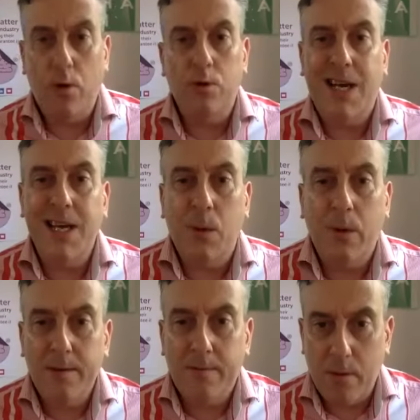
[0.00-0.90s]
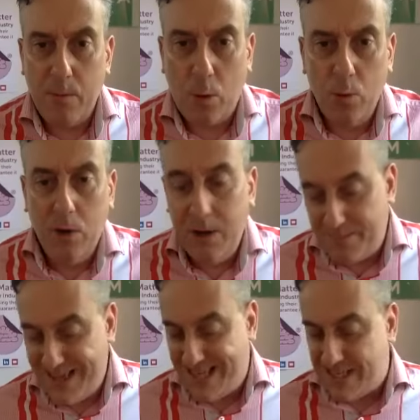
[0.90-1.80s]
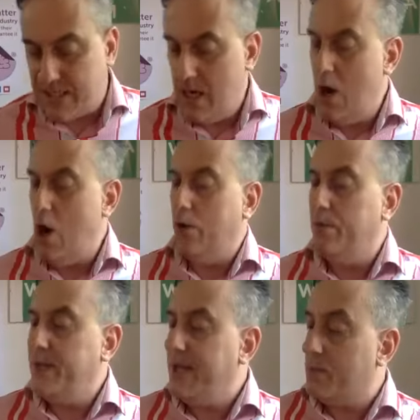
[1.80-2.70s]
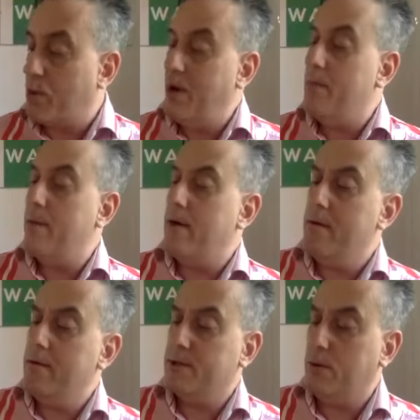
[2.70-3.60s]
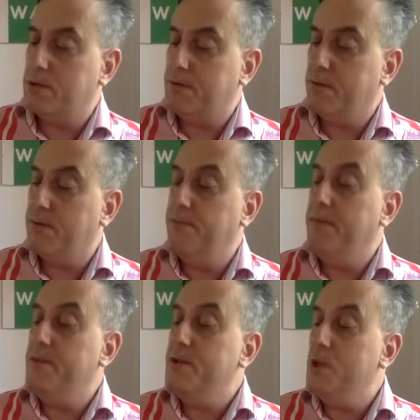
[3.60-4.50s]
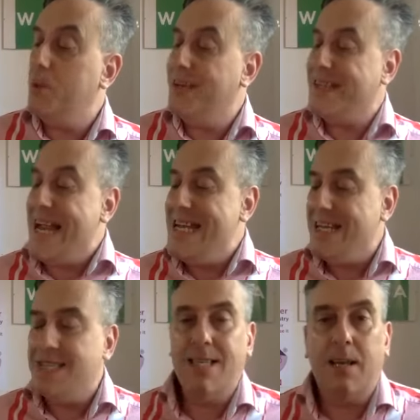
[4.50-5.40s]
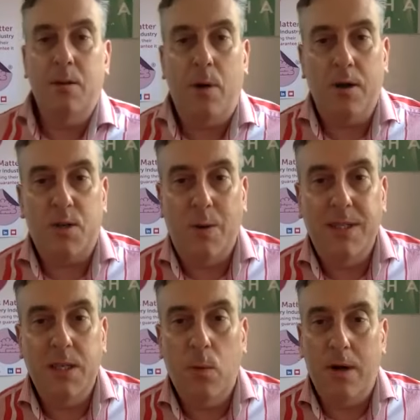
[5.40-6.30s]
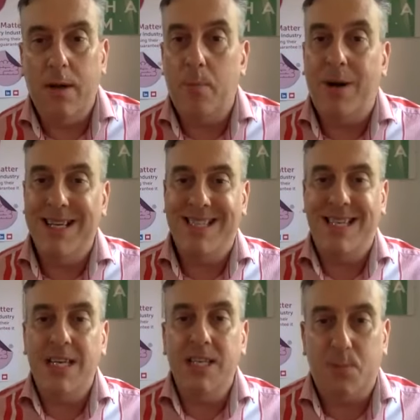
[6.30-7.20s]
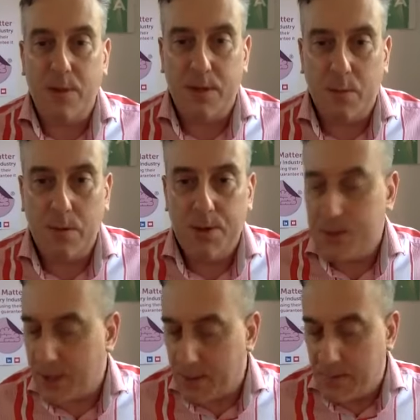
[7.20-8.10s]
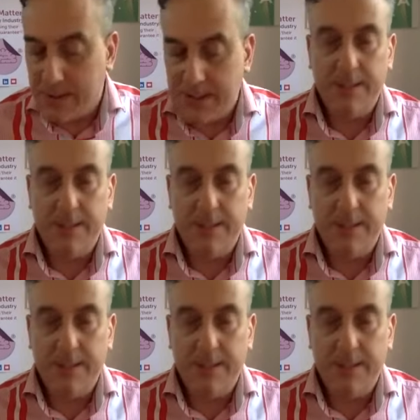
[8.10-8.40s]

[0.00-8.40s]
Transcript: your takeaway from all of this on the preliminary results for the 52 weeks ended 6th of March 21 by Sainsbury's. What's your takeaway?